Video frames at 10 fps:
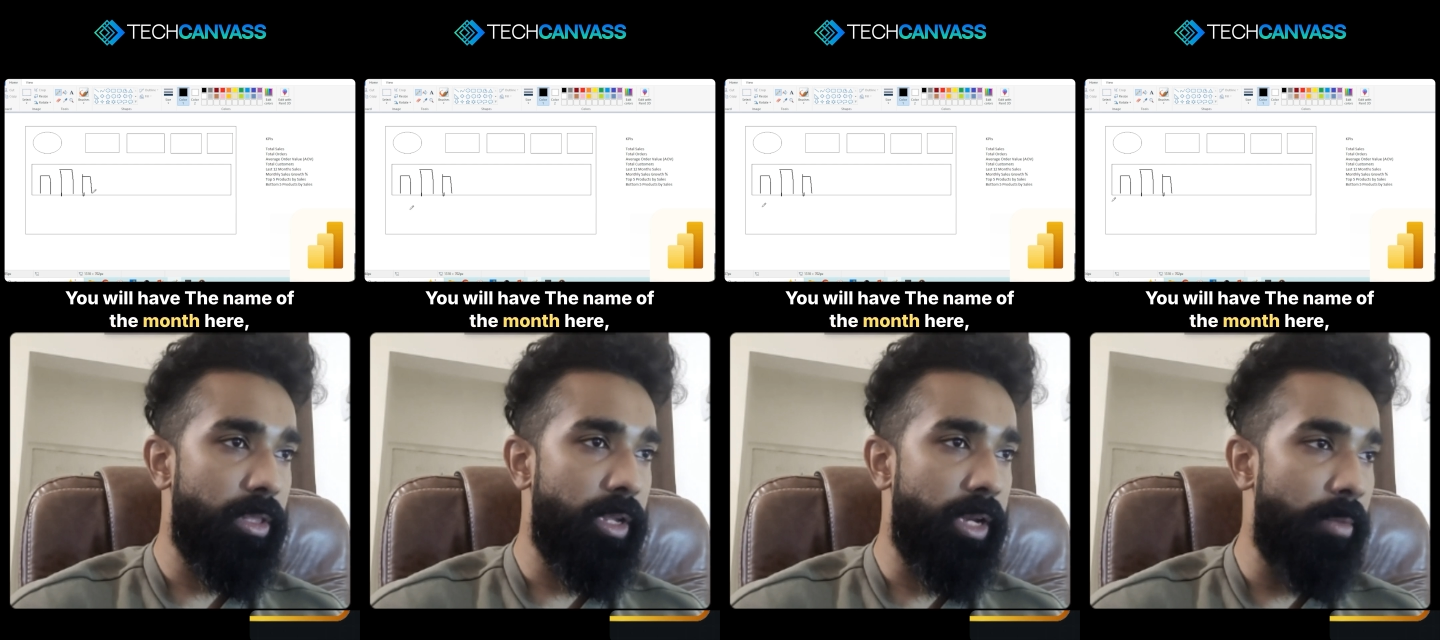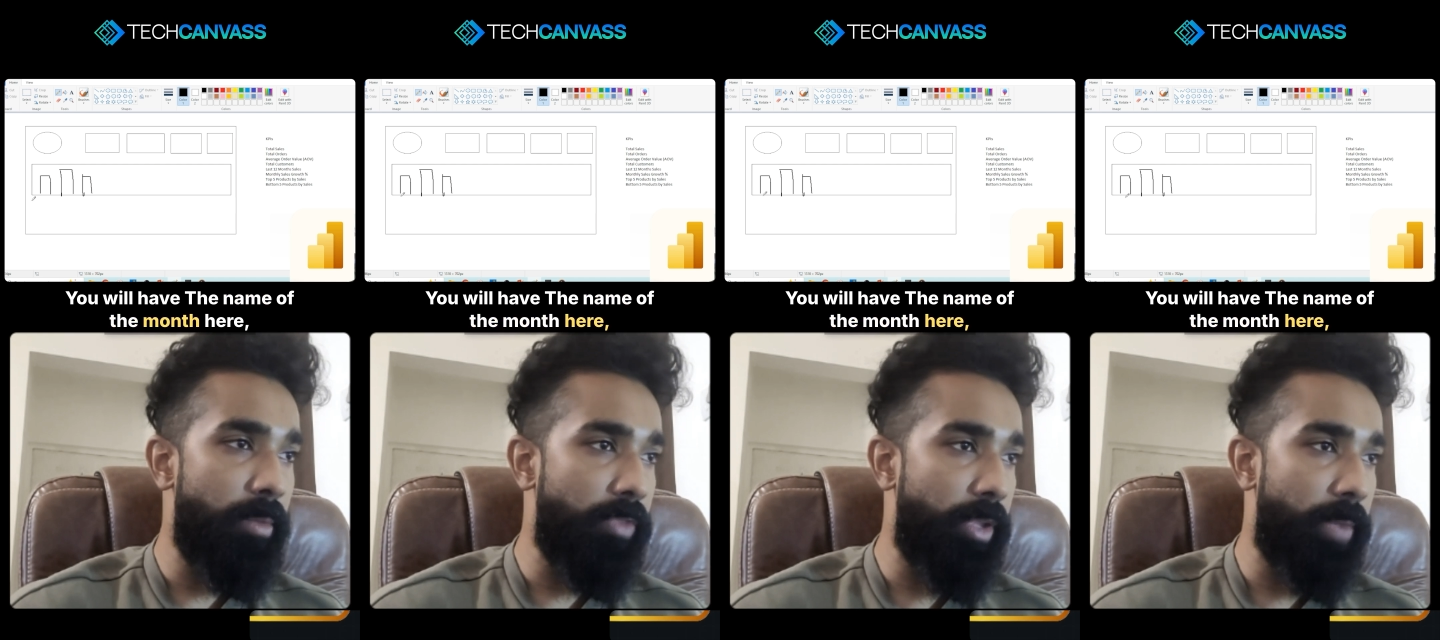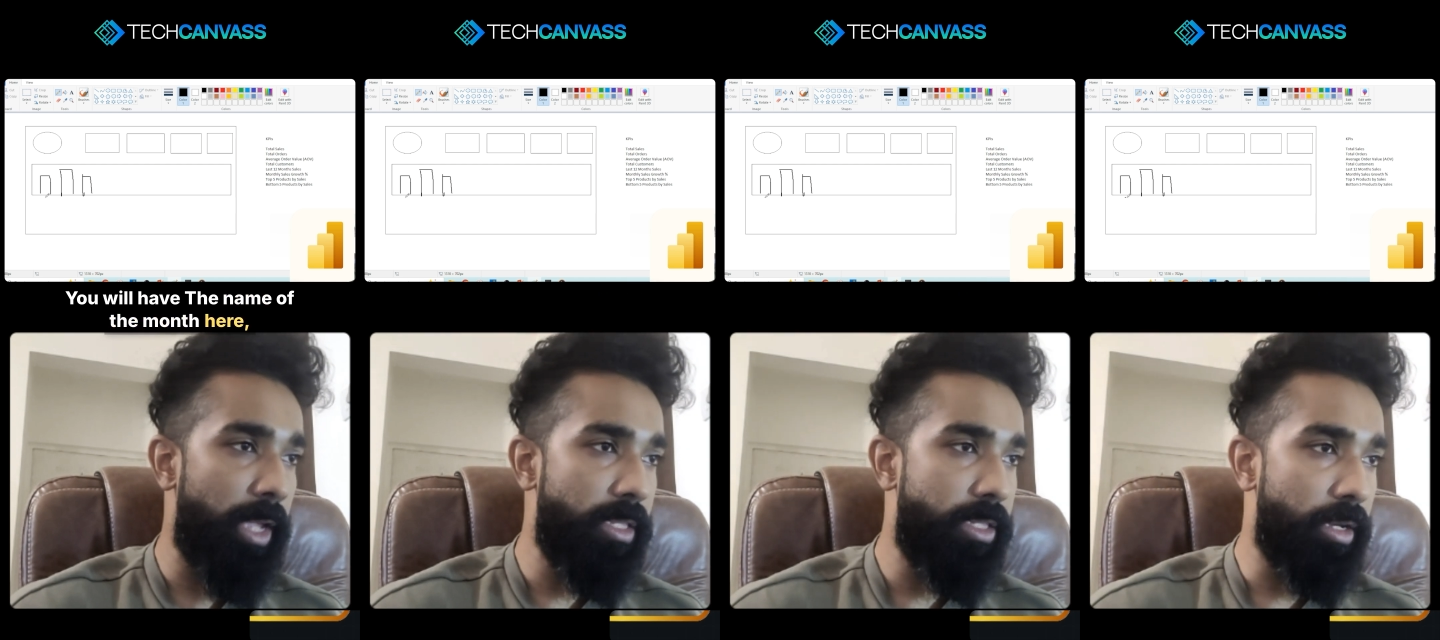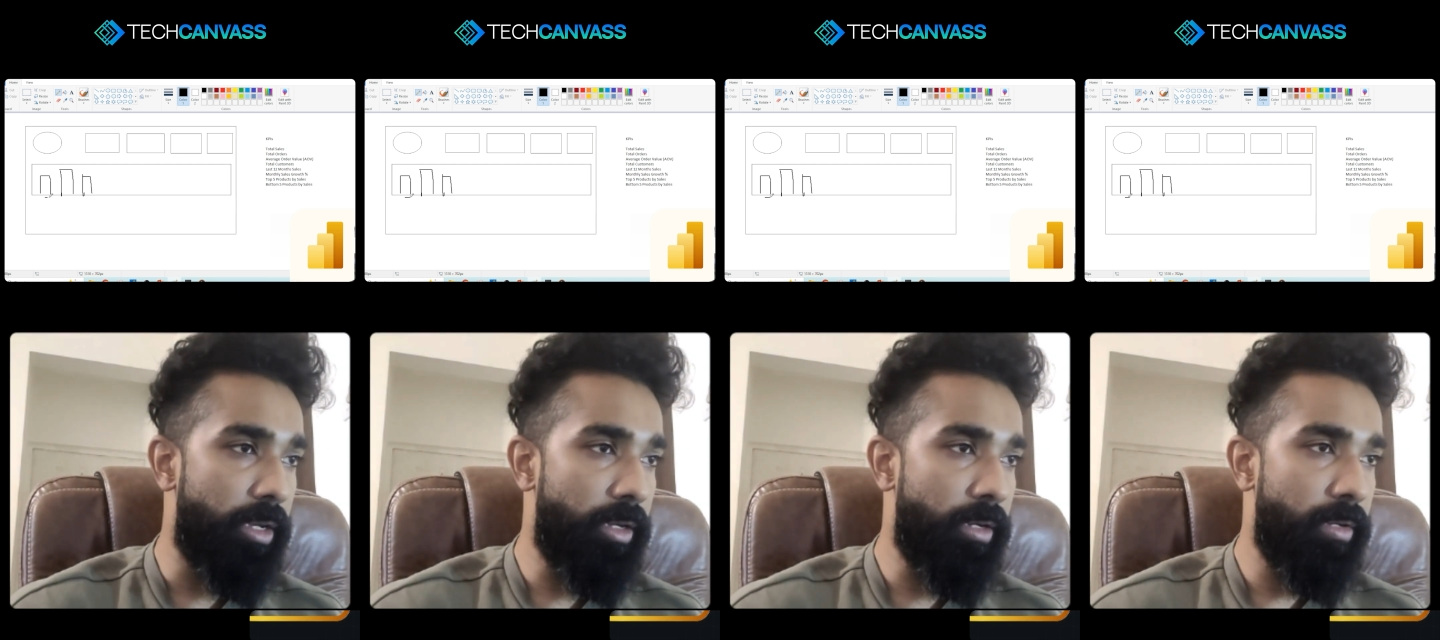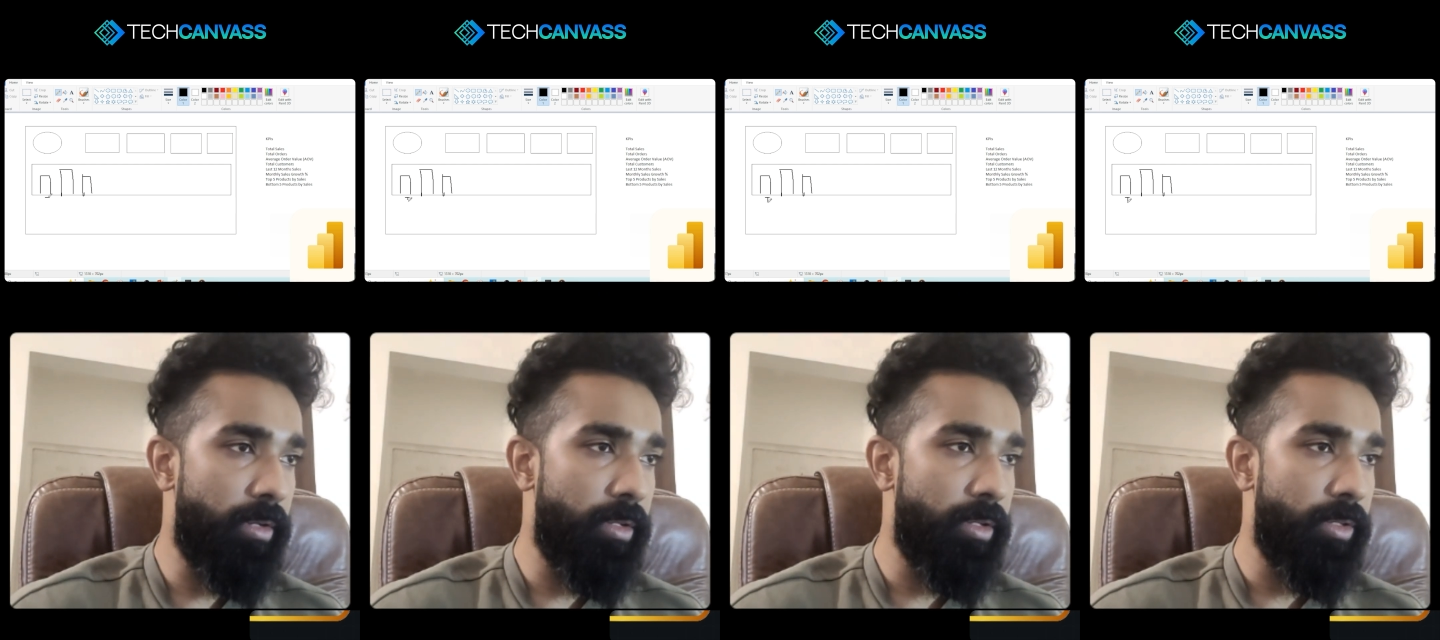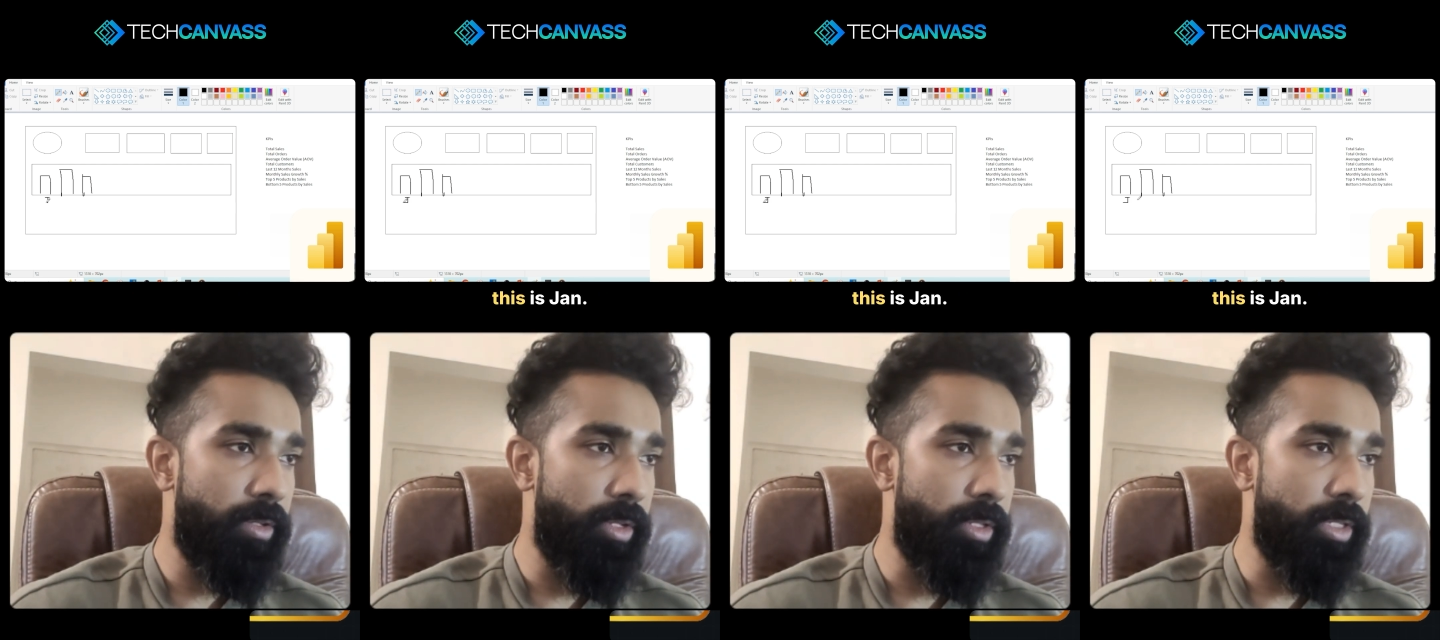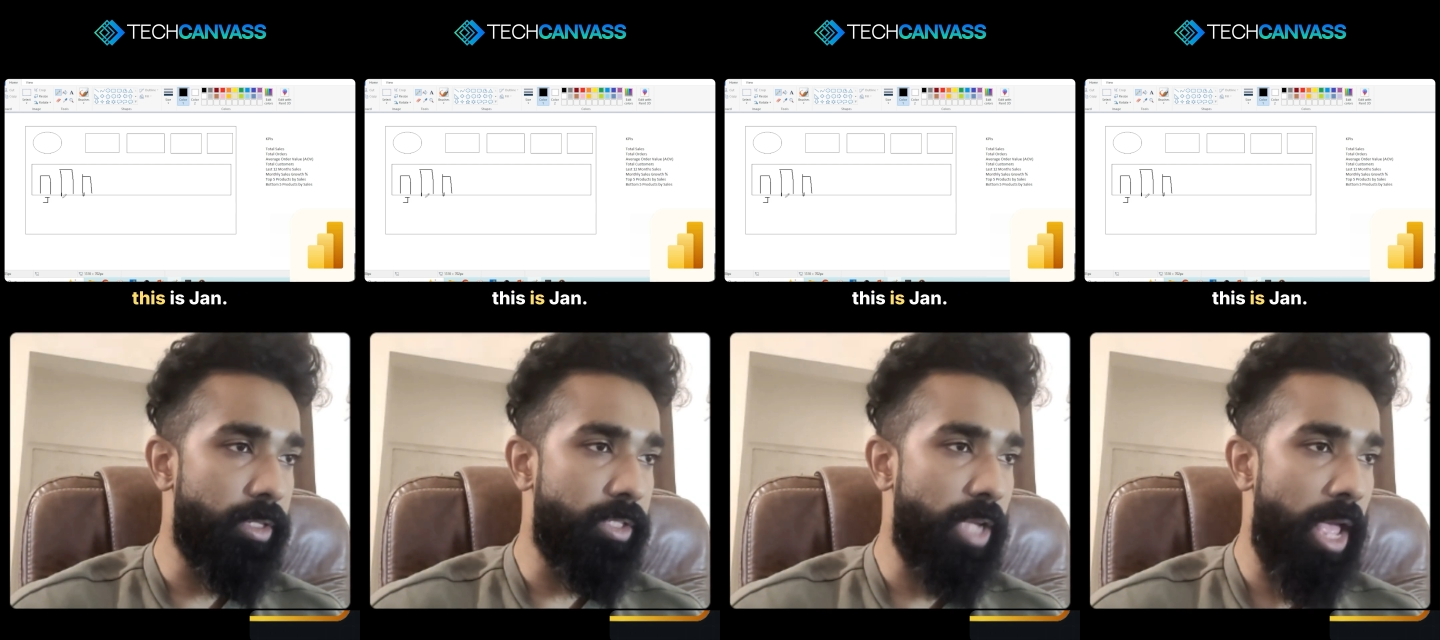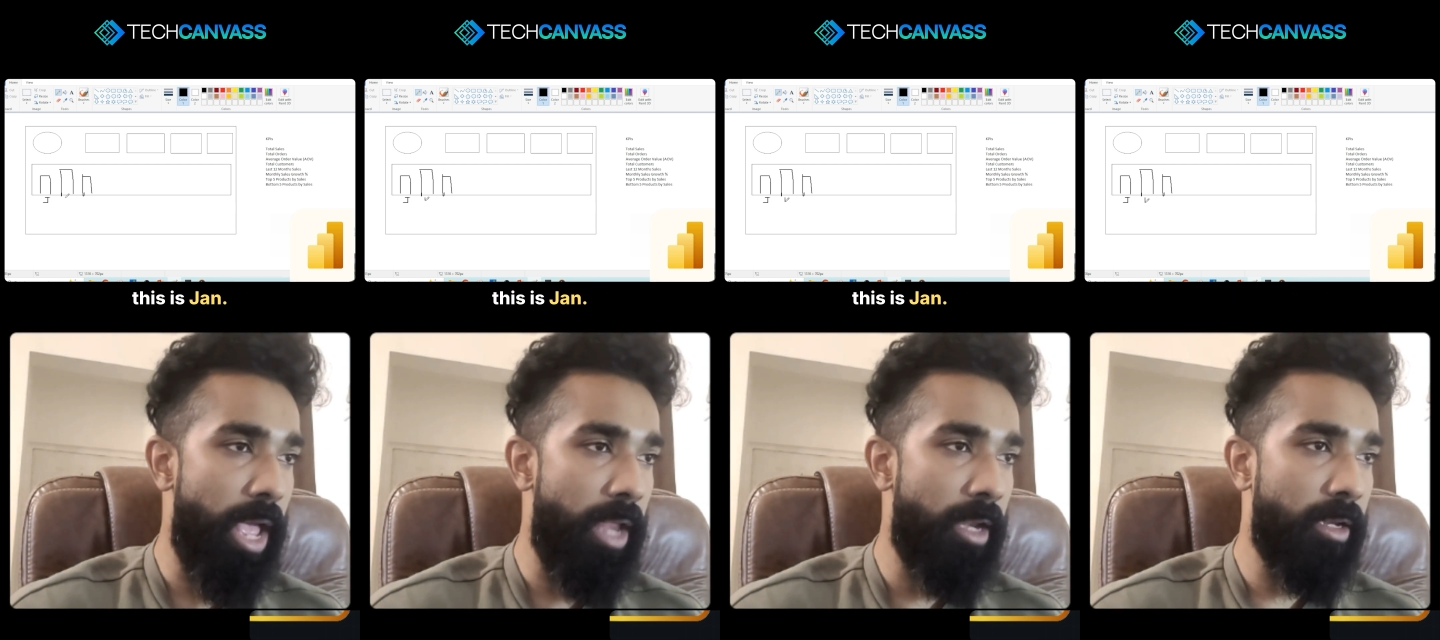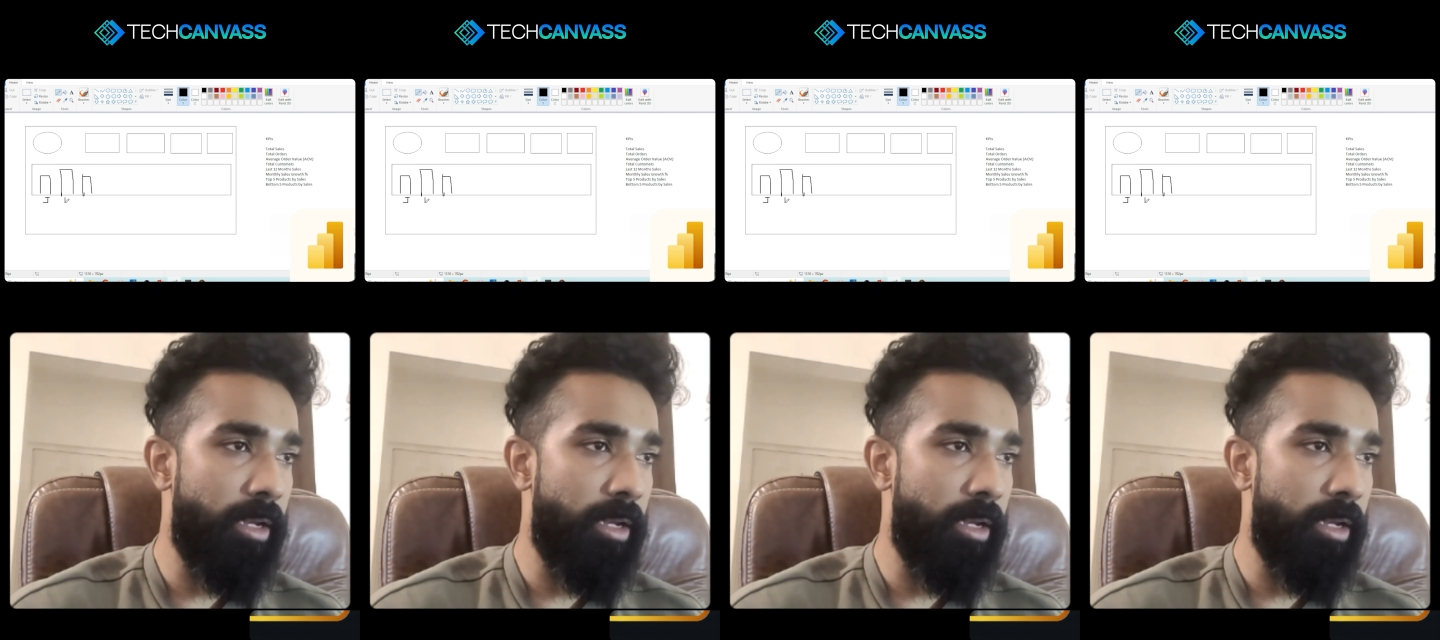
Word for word: the name of the months here. So this is Jan,